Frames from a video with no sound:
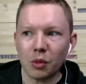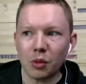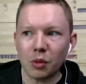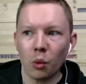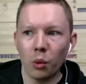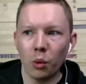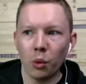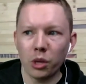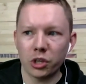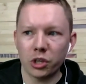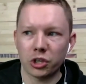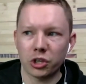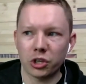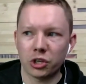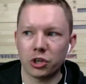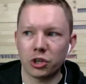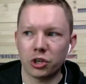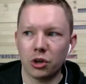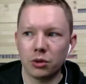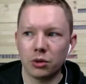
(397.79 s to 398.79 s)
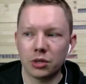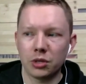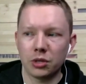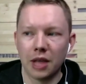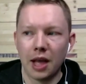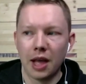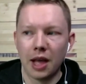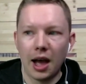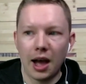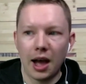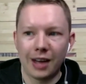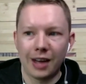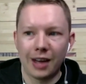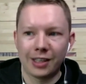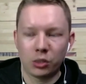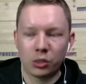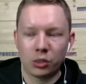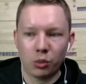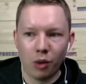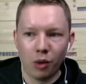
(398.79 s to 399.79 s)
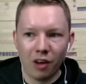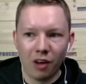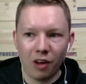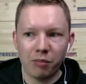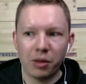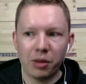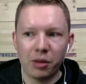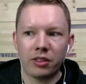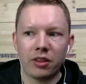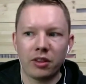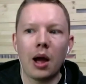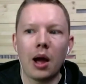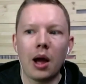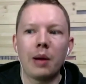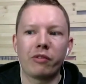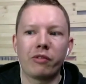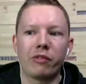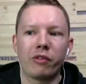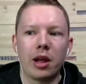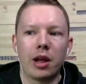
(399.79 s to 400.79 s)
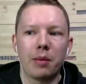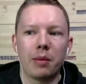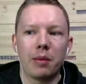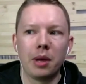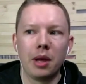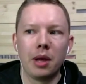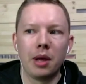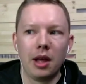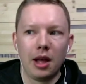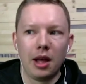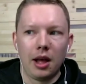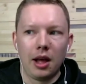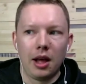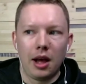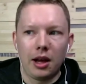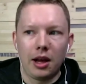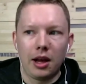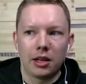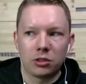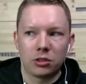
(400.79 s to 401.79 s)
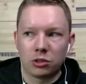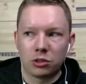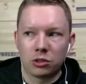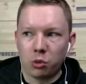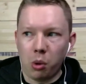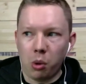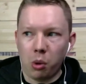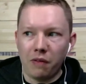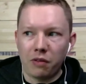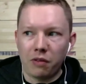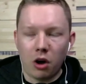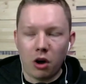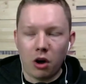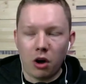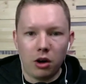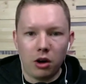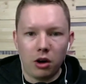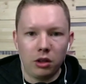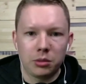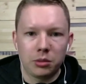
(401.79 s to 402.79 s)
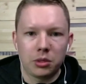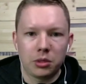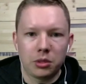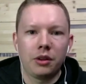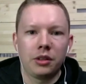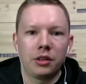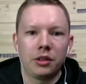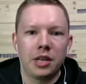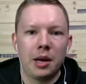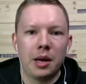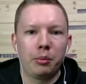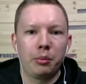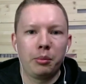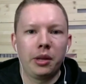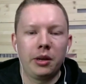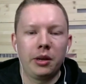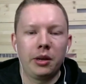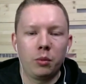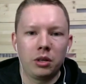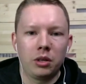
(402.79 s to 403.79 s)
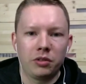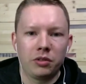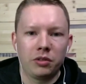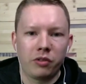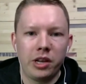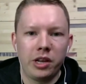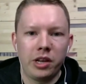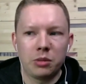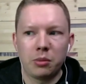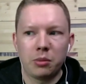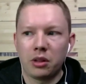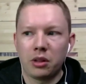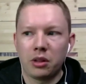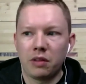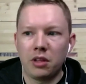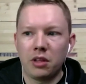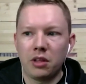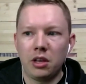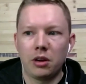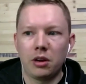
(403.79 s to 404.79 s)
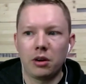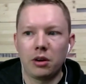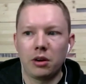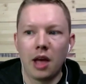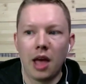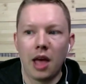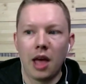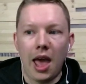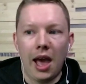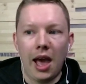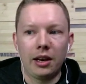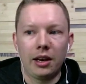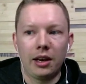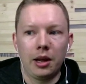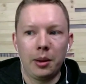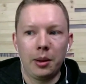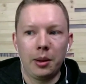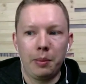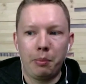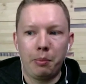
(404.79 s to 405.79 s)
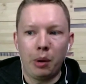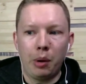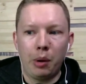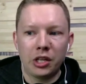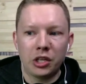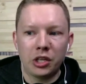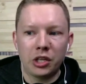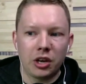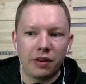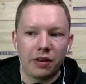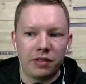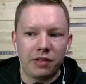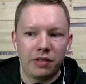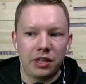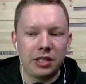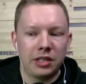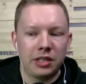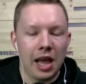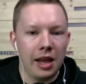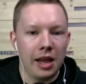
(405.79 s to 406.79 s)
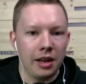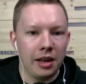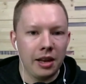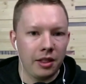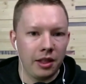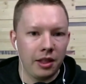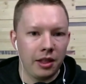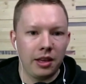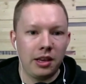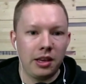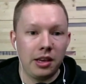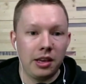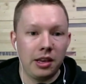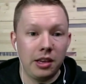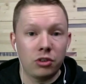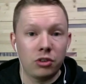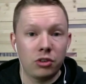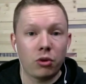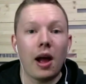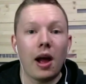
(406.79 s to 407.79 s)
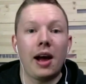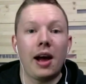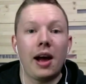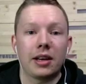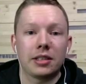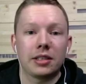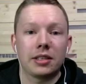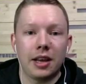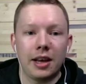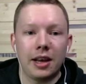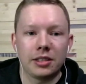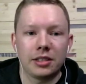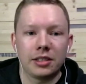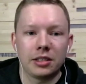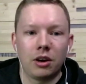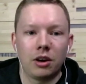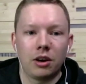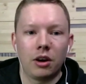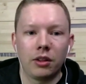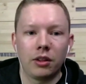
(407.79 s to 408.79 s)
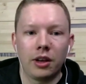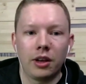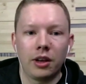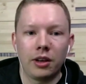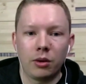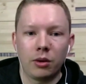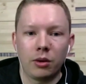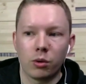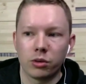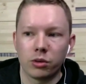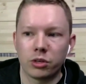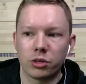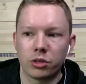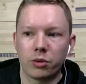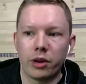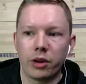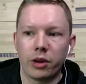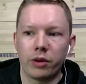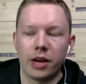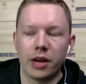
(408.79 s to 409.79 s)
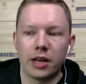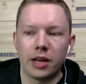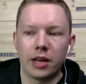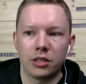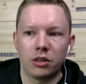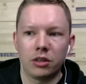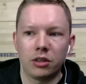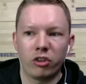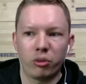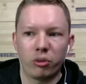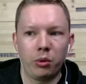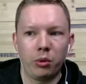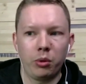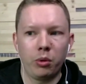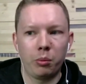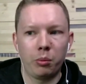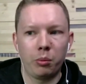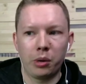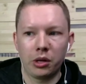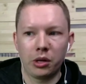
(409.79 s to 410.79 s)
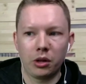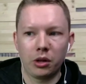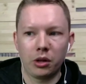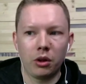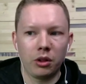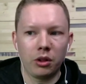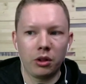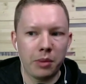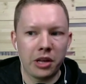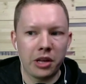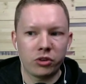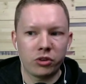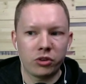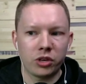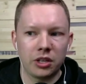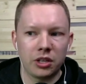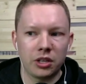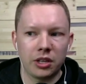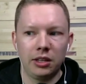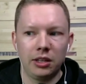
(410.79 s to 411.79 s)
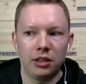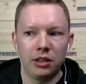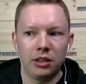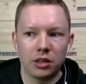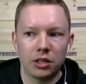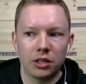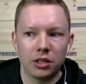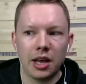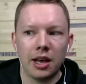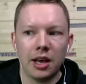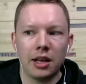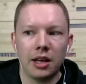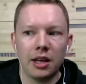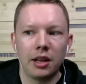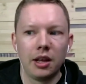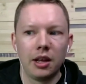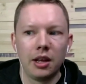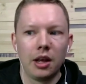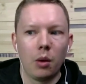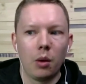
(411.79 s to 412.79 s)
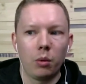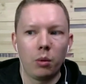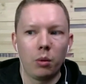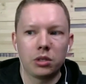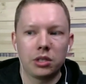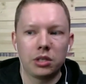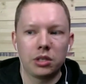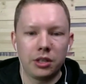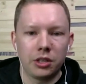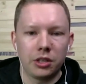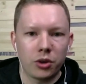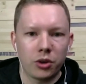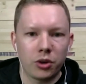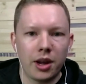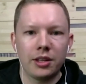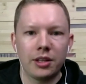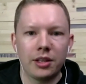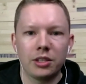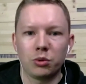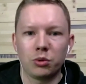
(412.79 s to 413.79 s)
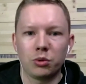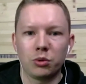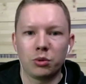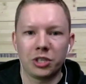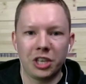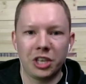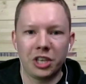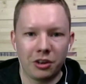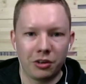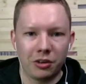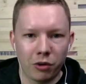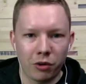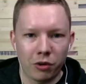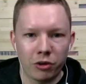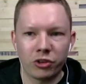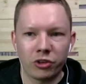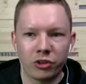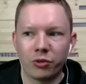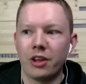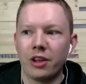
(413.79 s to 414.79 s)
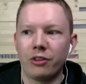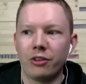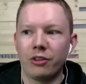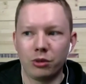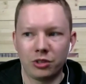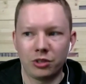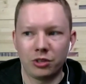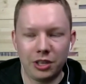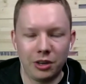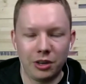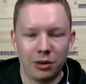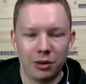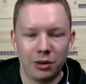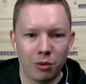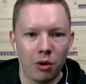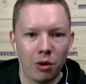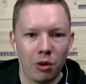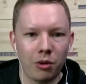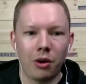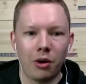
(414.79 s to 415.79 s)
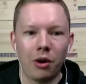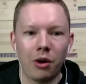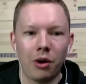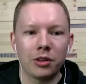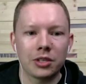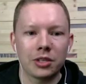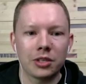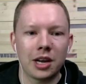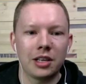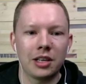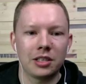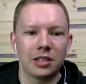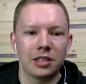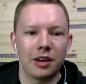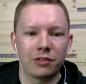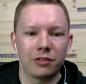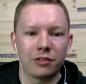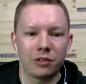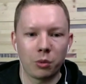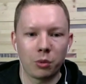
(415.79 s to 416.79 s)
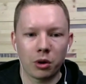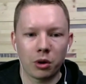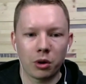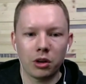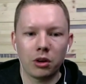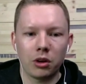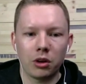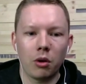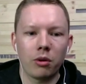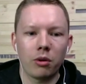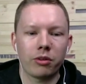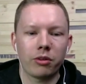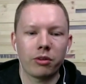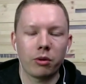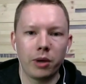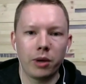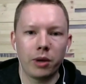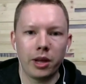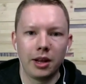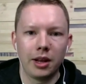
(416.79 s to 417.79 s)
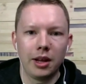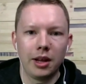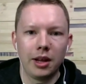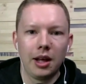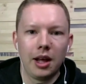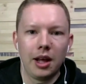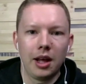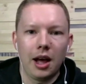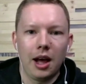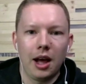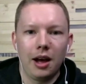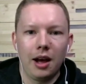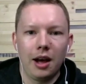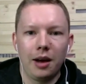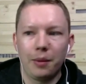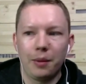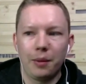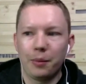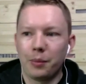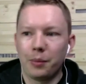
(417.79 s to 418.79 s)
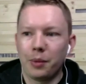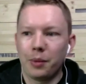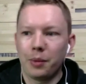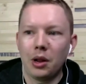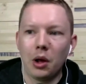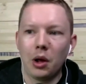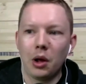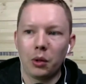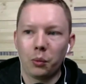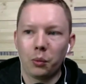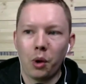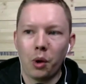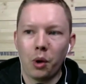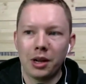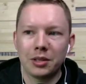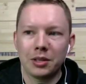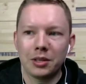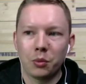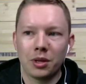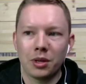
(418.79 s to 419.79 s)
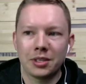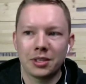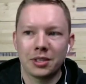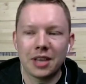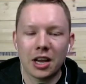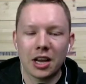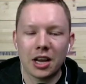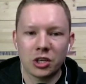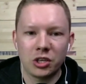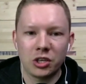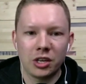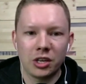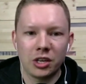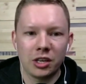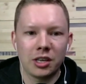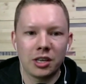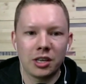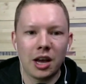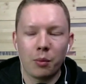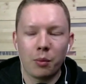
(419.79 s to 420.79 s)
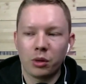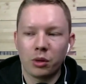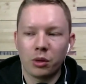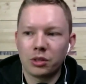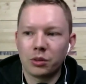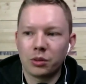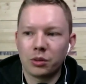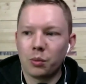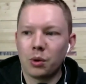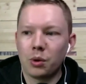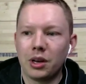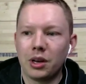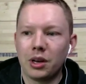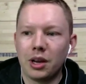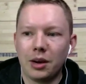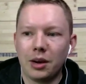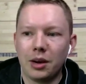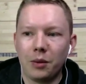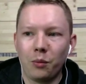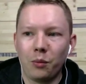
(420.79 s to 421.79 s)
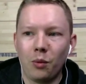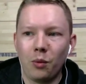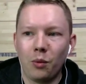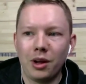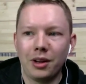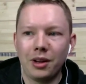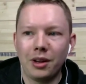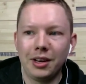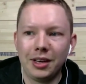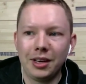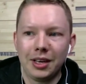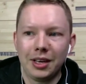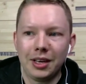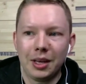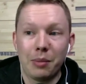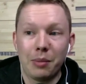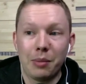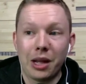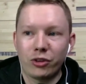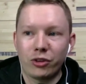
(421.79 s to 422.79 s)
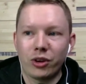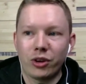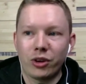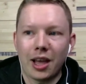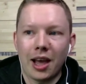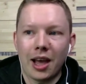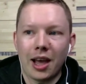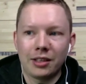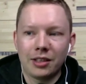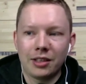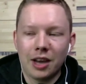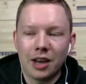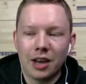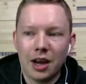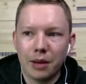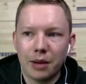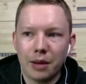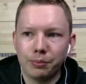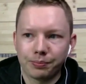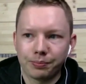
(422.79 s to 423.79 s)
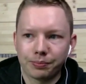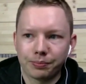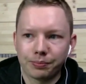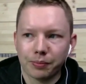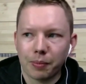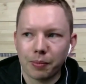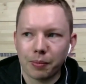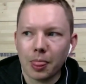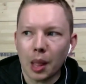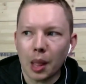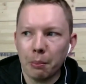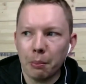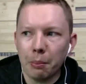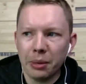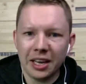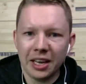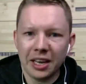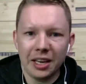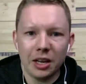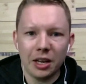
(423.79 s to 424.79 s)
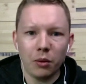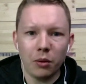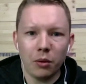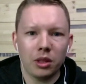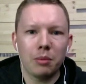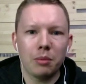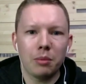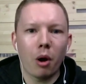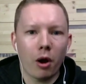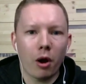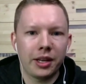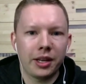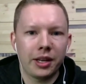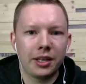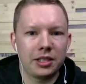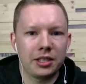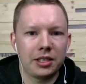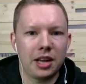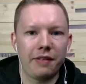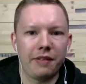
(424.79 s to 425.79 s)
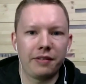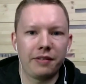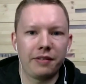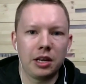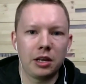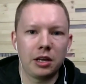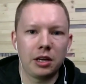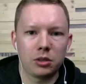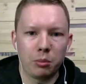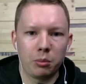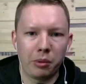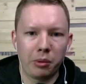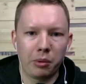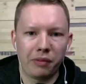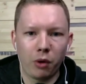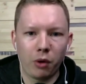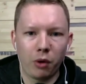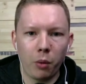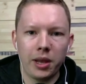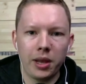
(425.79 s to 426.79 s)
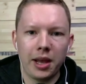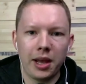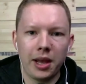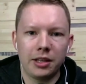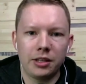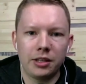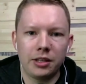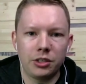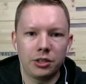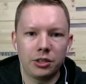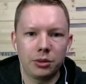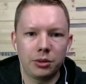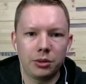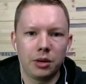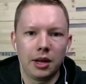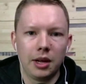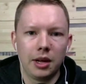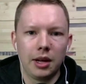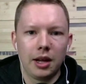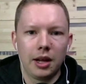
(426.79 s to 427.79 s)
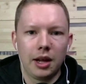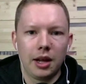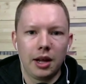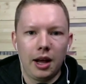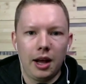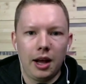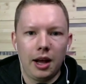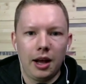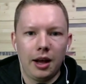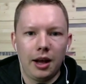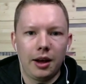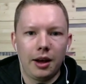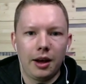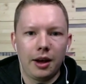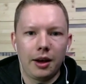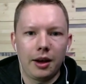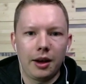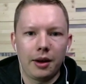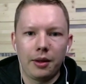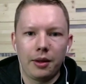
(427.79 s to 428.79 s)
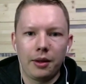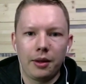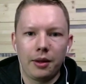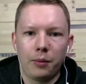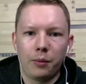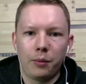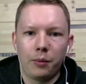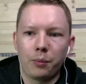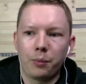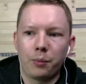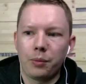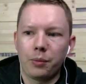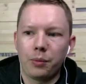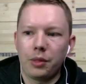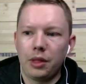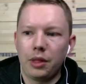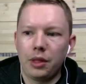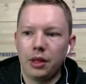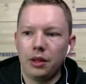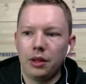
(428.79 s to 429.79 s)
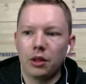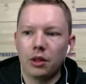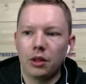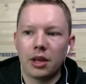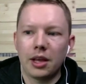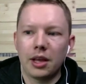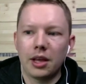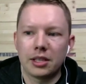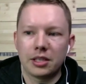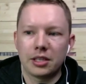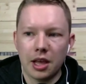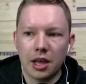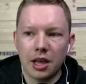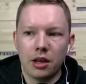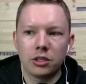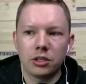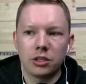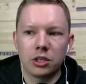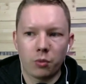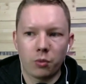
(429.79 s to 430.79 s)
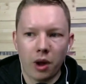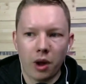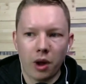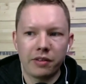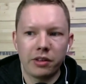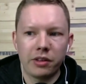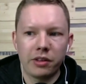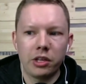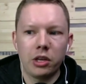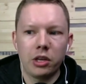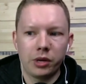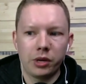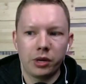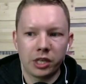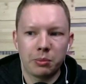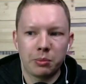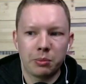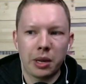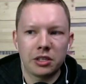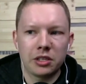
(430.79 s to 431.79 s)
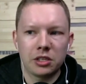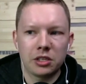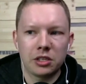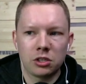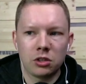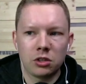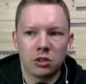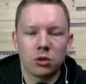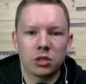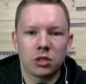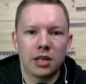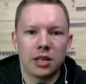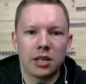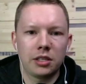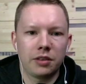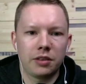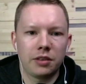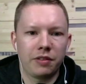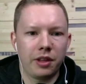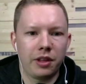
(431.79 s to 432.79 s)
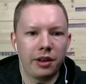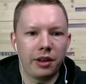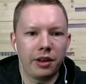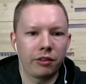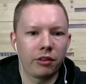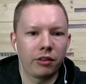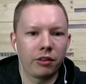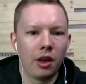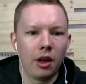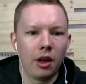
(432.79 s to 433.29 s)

which shows uh, a 12 month time frame uh, so 12 columns on the template, one for each month of the year, and a bunch of the data that he tracks as an online course creator and as an entrepreneur. All the metrics that he looks at, we'll see the trends, we'll see conversion rates, we'll see growth, all this kind of stuff. So we're going to go through it. Um, you know, one one section at a time, one uh, one metric at a time, beginning with the marketing stuff. Now, so before we get into uh, the looking at sales and revenue and expenses and those kinds of things.